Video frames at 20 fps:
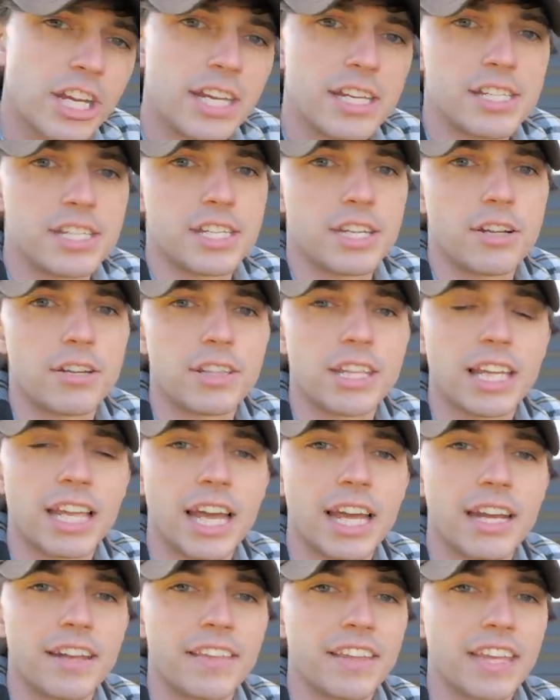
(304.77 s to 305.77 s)
easier than
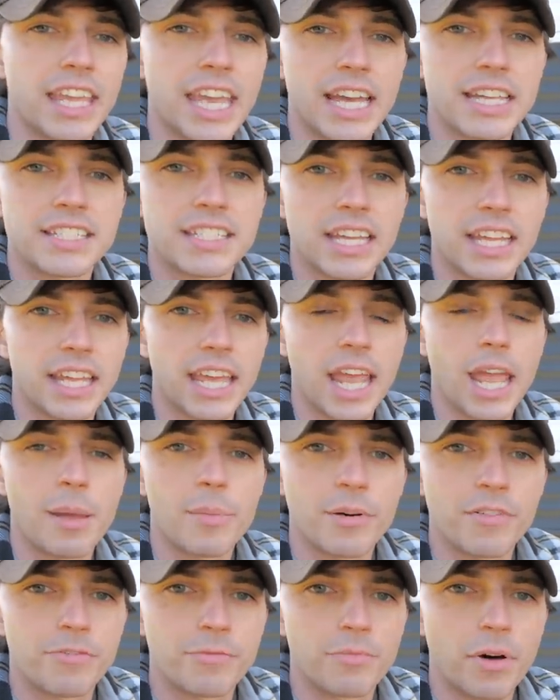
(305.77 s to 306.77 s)
kind of the guessing
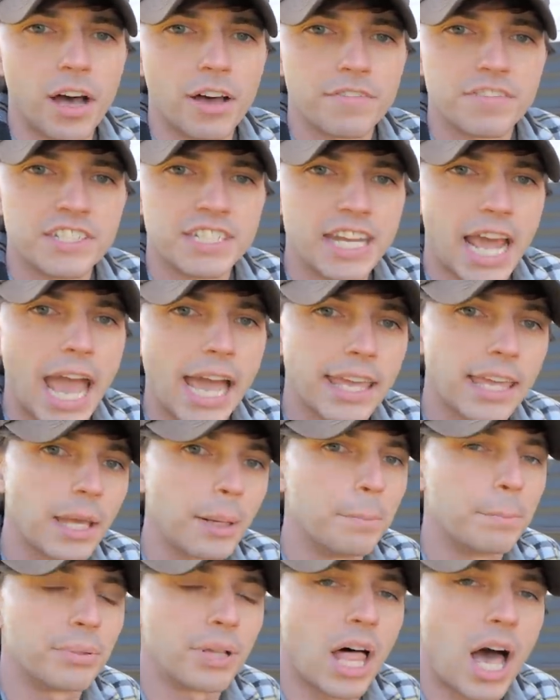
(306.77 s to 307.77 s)
game of
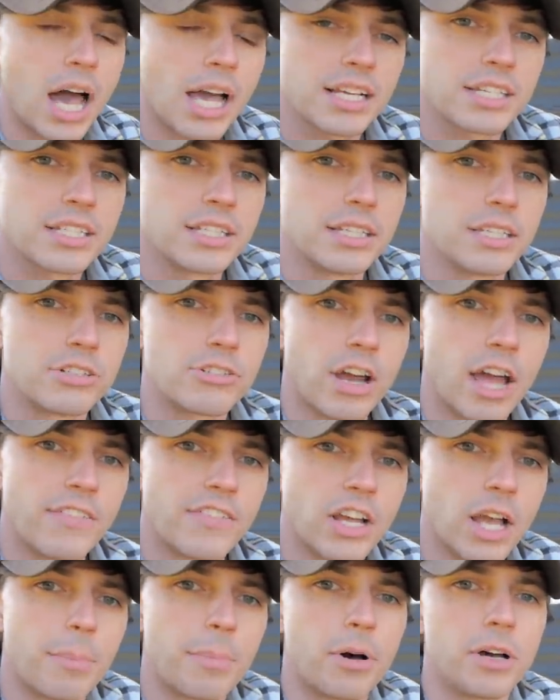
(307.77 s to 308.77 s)
stacking blocks and then
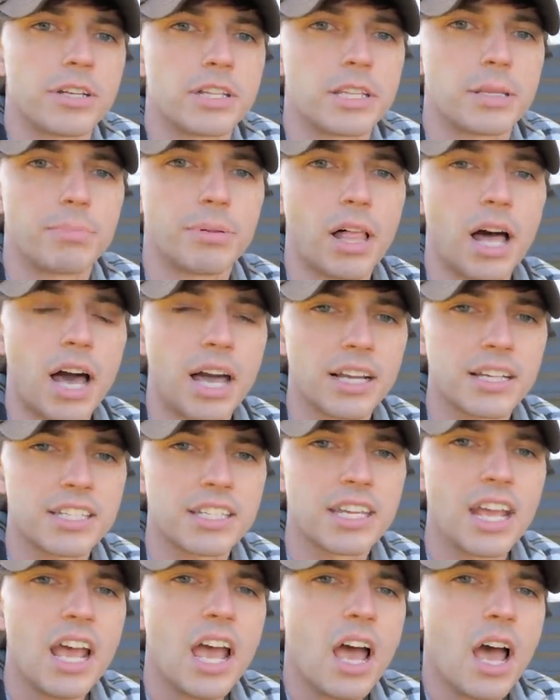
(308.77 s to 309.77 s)
driving up onto the
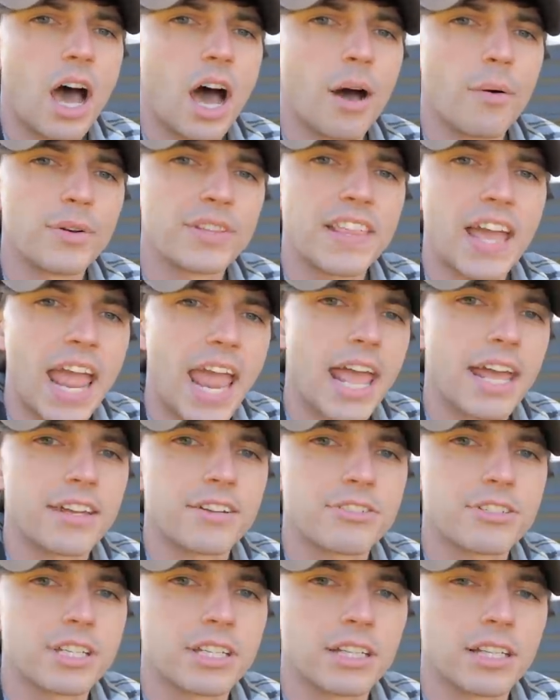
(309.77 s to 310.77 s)
blocks. With the
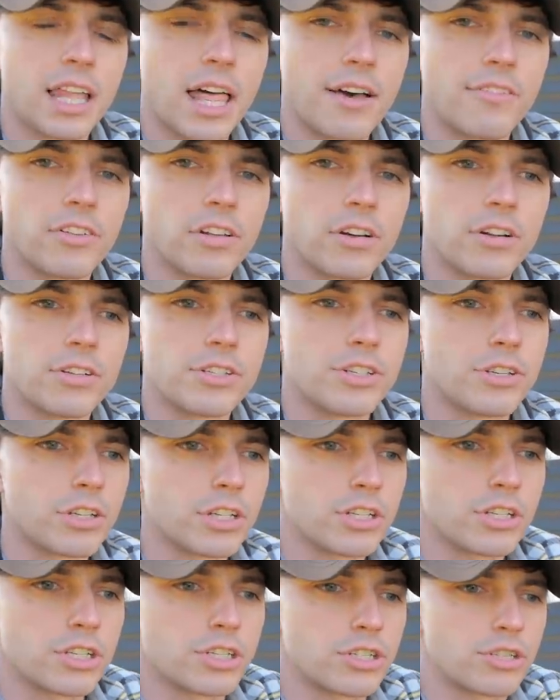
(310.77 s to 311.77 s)
Anderson levelers, you
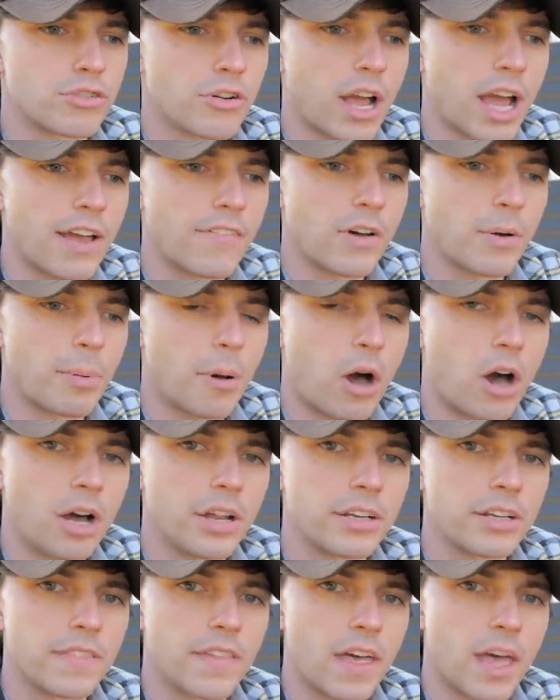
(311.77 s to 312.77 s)
can just drive up
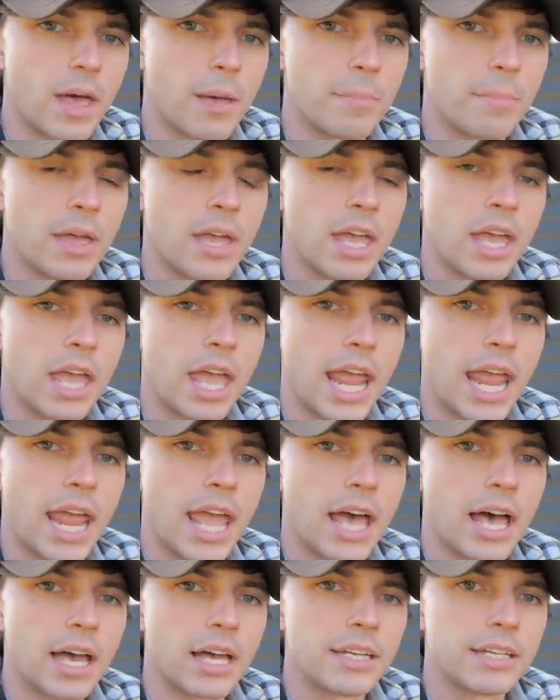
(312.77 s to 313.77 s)
onto them
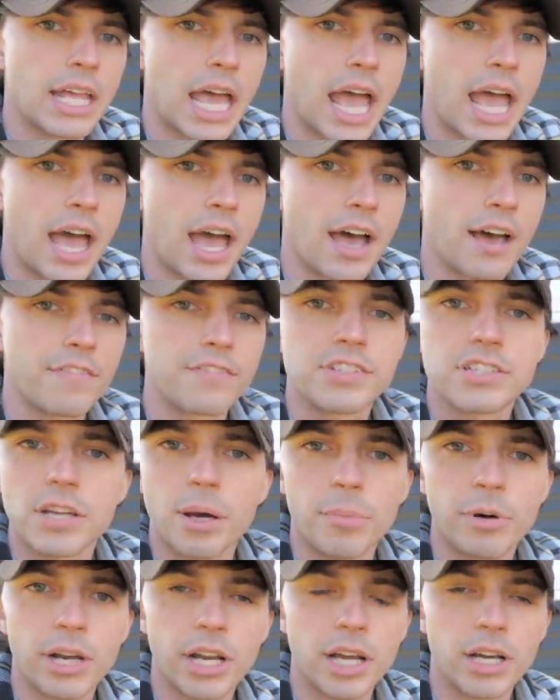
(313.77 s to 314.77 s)
and have
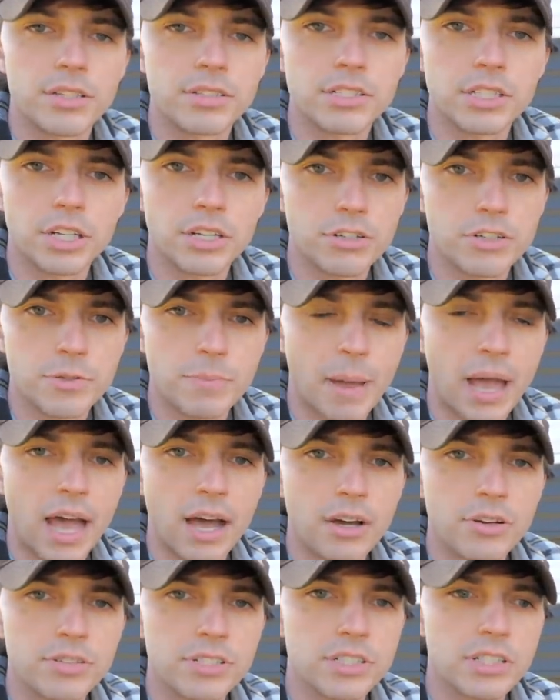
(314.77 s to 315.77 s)
someone else, like your
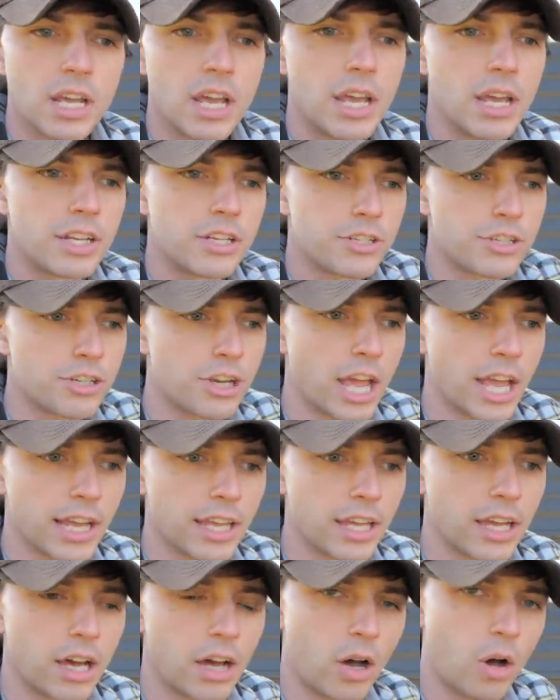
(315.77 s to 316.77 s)
spouse,
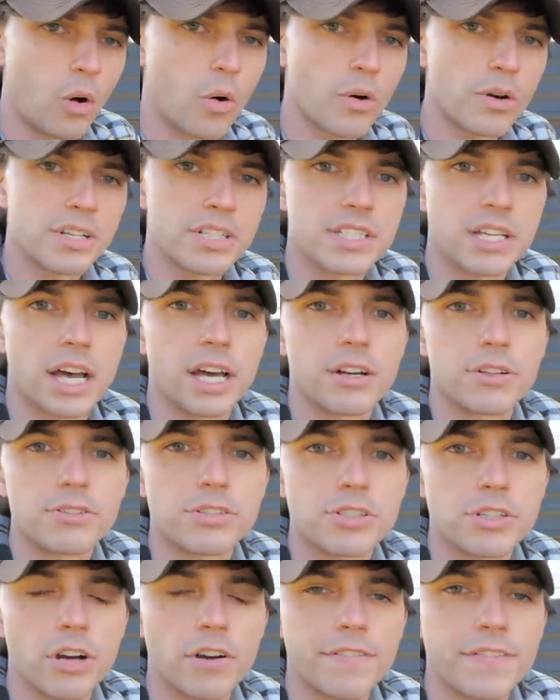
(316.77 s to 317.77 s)
check a horizontal
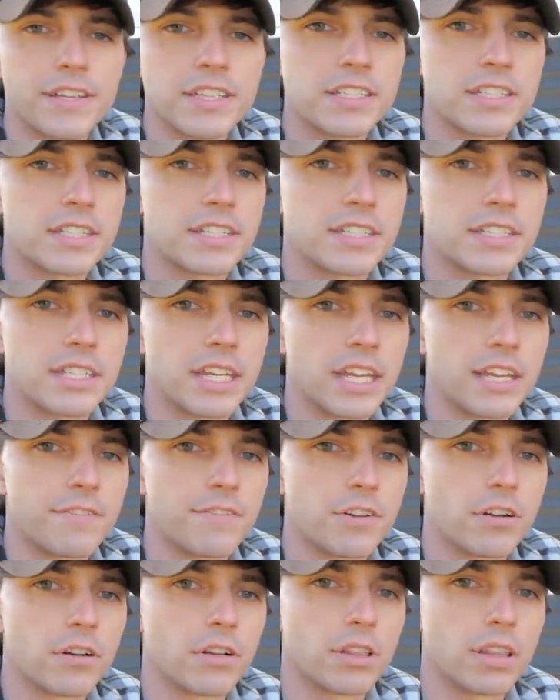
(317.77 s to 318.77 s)
surface to see
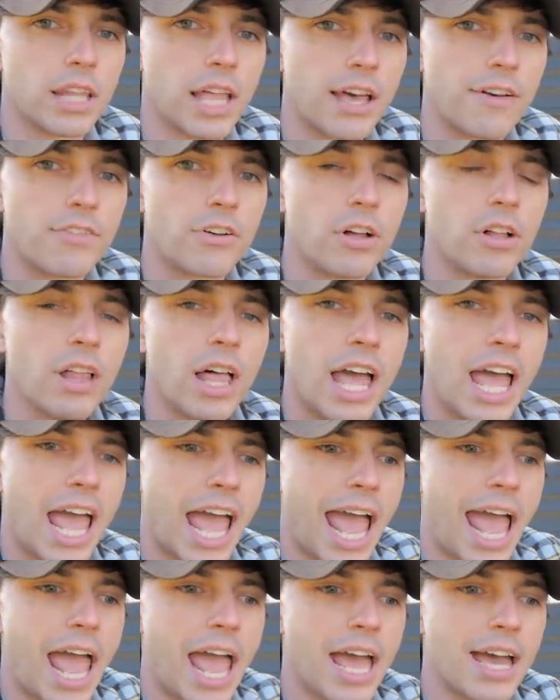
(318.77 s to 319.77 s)
if you're level
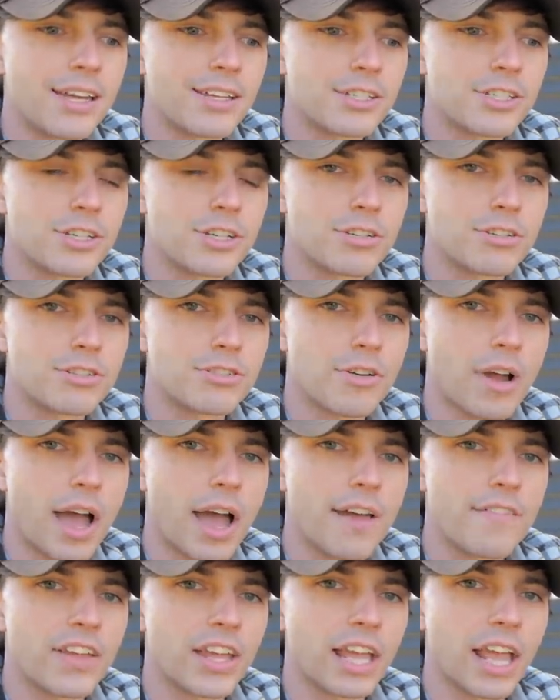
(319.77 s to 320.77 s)
as you're
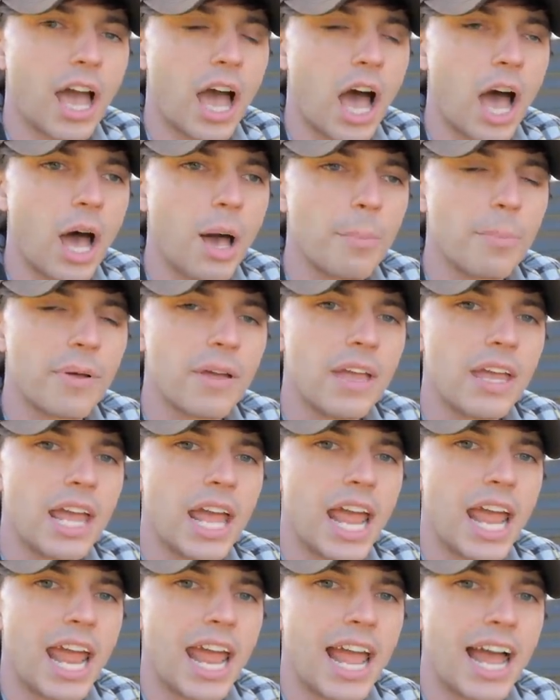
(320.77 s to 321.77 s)
driving up.
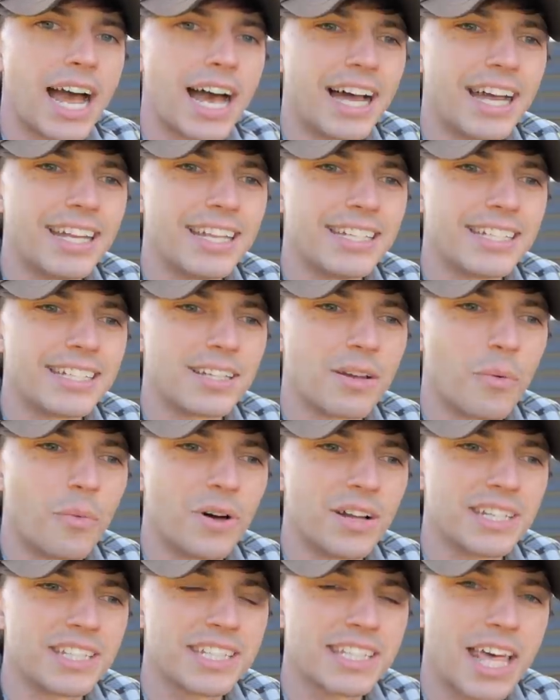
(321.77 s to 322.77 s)
And
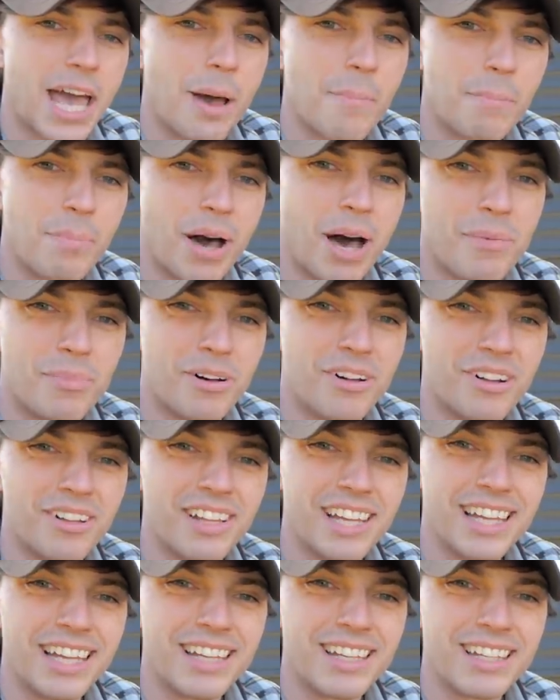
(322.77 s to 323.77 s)
once that bubble
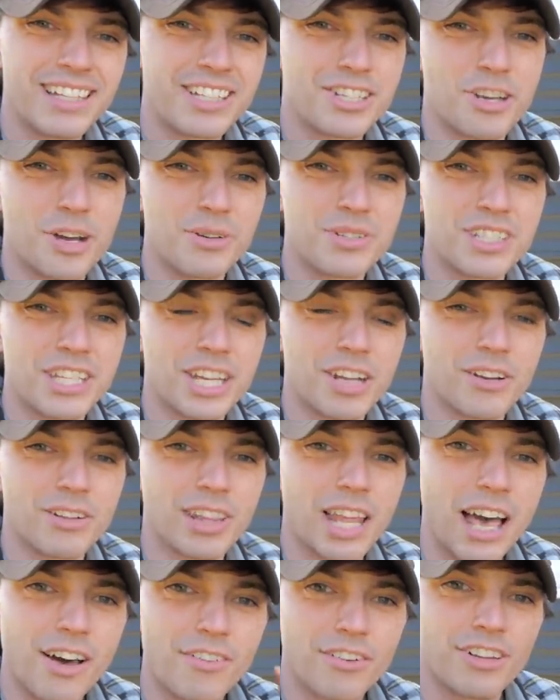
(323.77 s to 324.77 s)
shows that you're
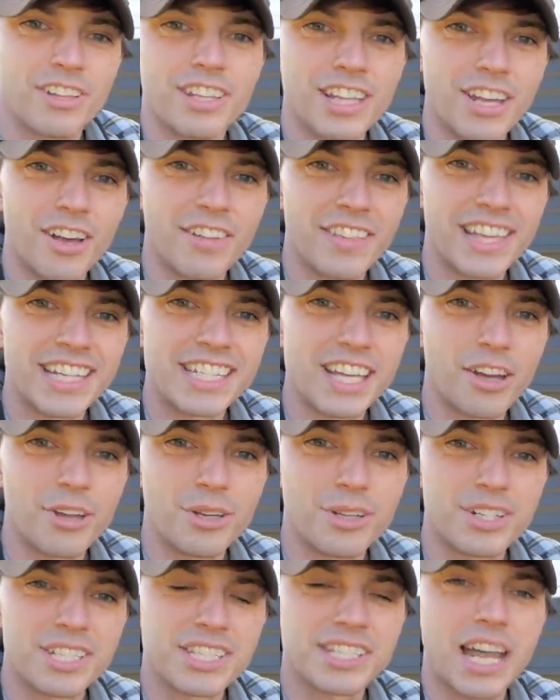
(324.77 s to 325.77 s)
level, you know, they tell
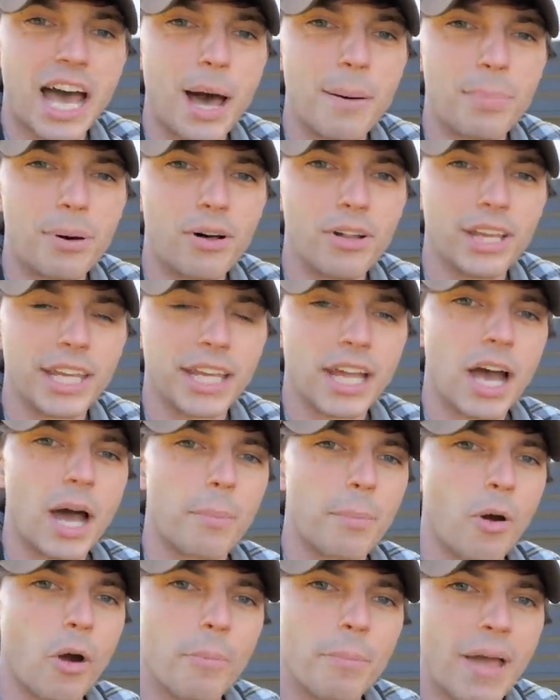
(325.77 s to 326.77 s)
you to stop pulling
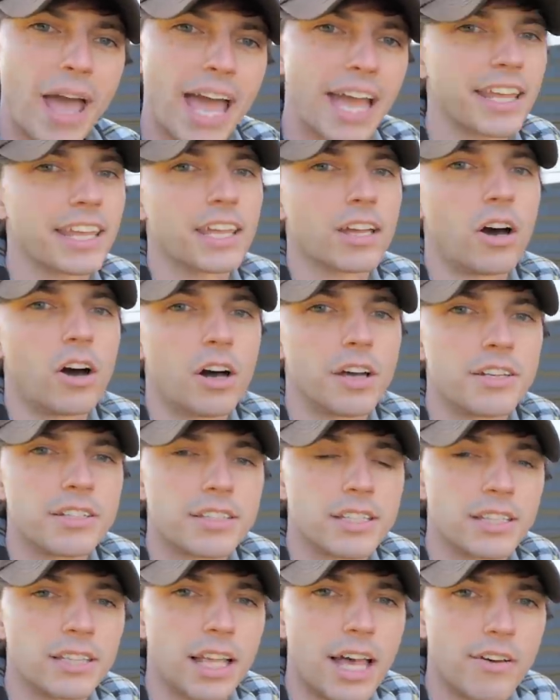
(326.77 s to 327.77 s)
up or backing onto
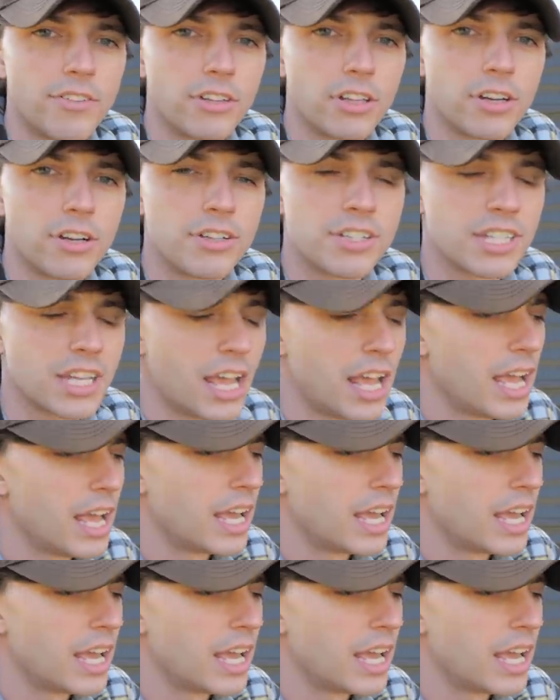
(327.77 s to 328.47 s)
the levelers.